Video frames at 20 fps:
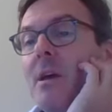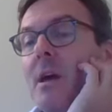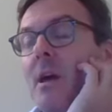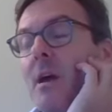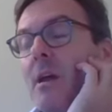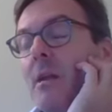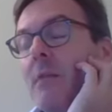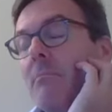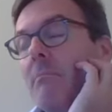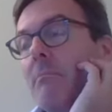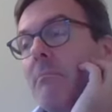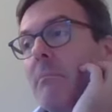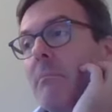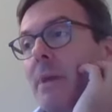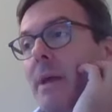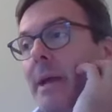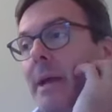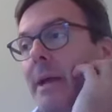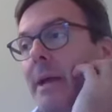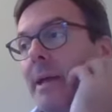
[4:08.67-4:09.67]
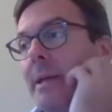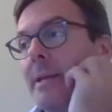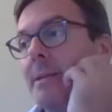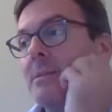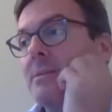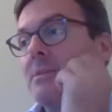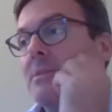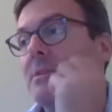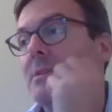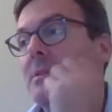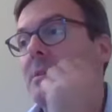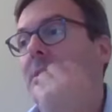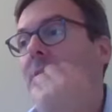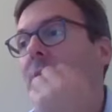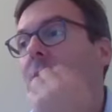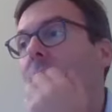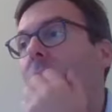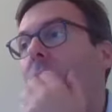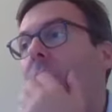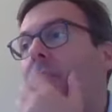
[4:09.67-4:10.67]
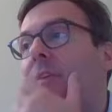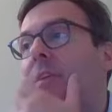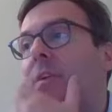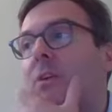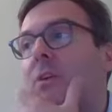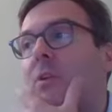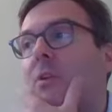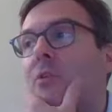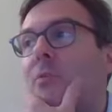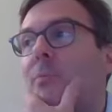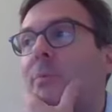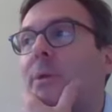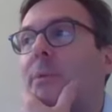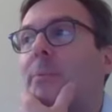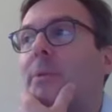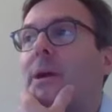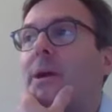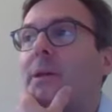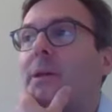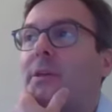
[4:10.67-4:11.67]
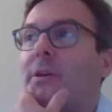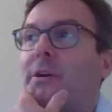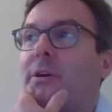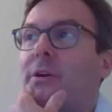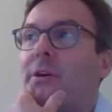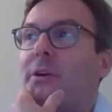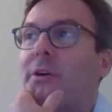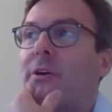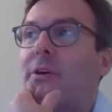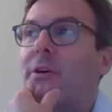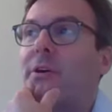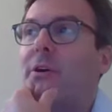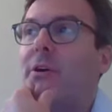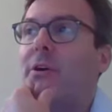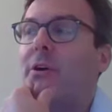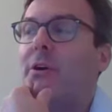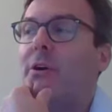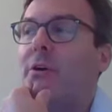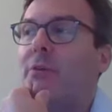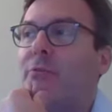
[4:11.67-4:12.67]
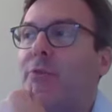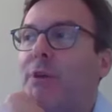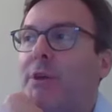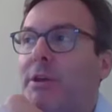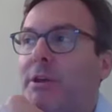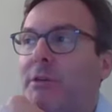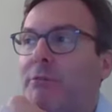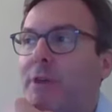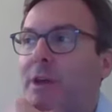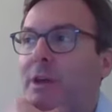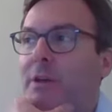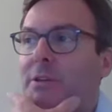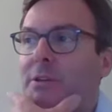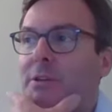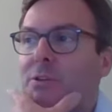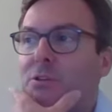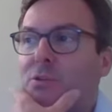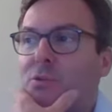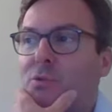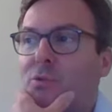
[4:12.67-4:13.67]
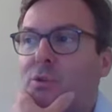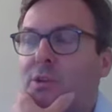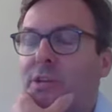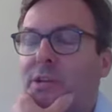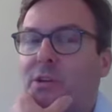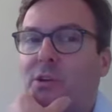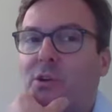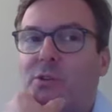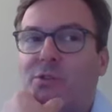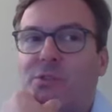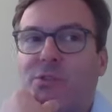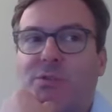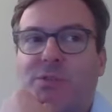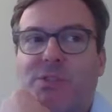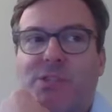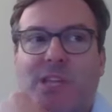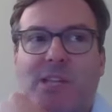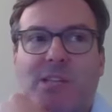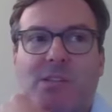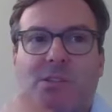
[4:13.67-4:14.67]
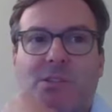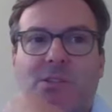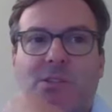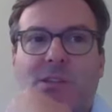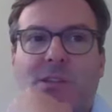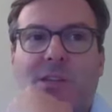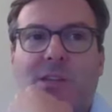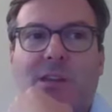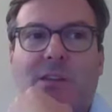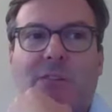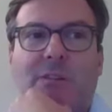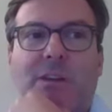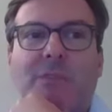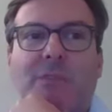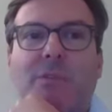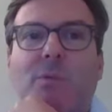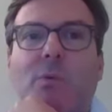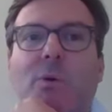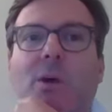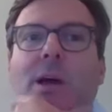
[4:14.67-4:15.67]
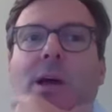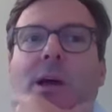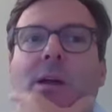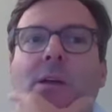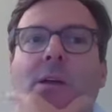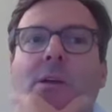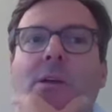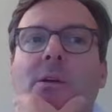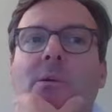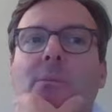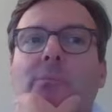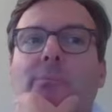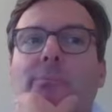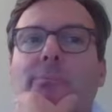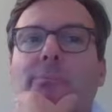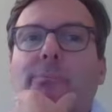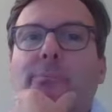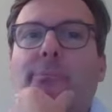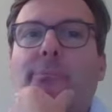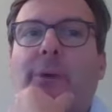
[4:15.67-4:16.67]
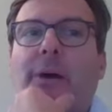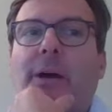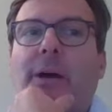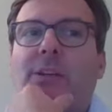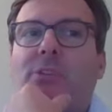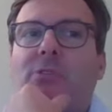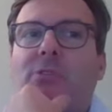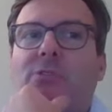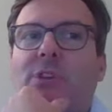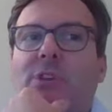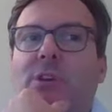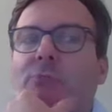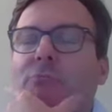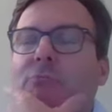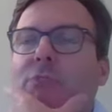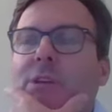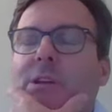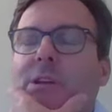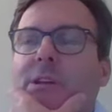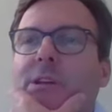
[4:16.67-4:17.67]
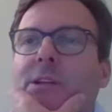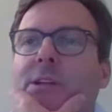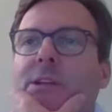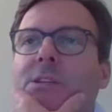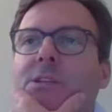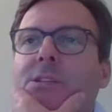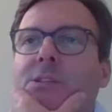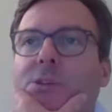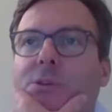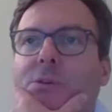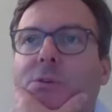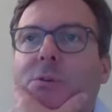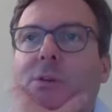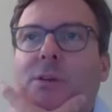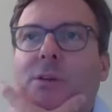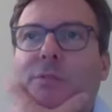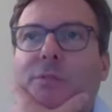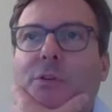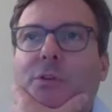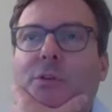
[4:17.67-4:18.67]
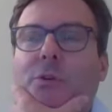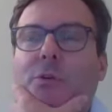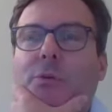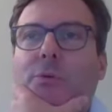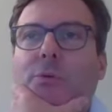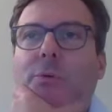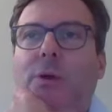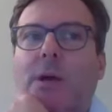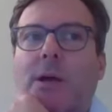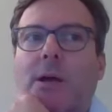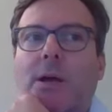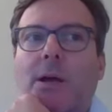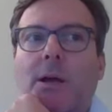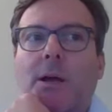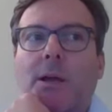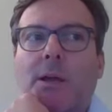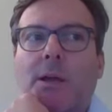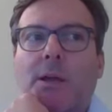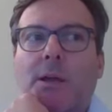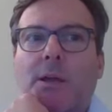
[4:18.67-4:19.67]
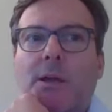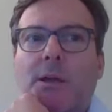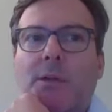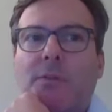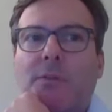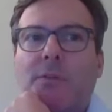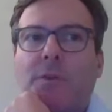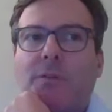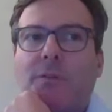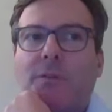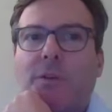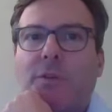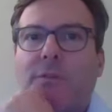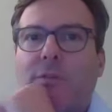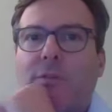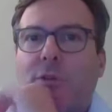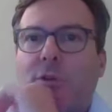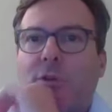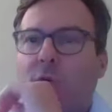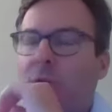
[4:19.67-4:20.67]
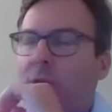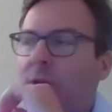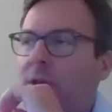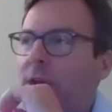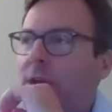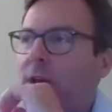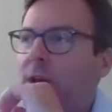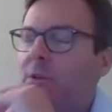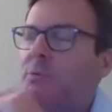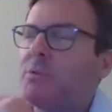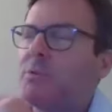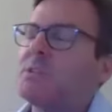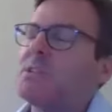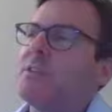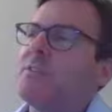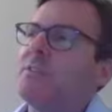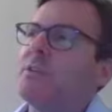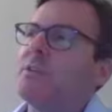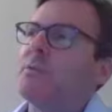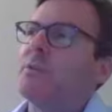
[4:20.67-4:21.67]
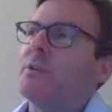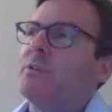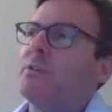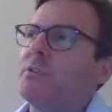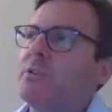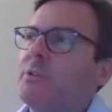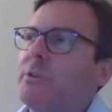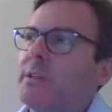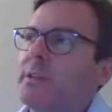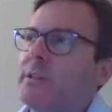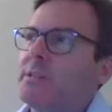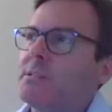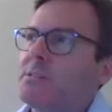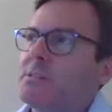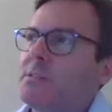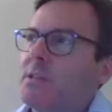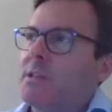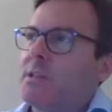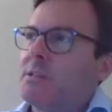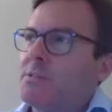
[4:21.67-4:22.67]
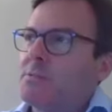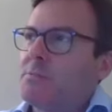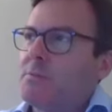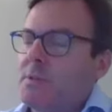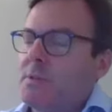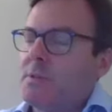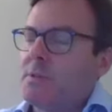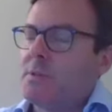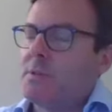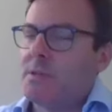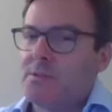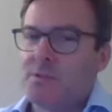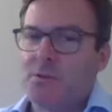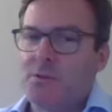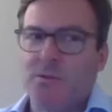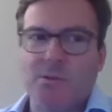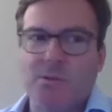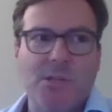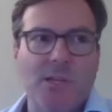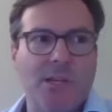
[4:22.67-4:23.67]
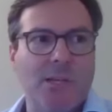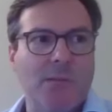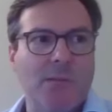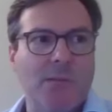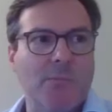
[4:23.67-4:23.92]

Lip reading: And I think a lot of people out there are running around installing lots of sensors here, there, and everywhere. But you don't really need to if you I don't want to say if you know what you're doing. That's condescending.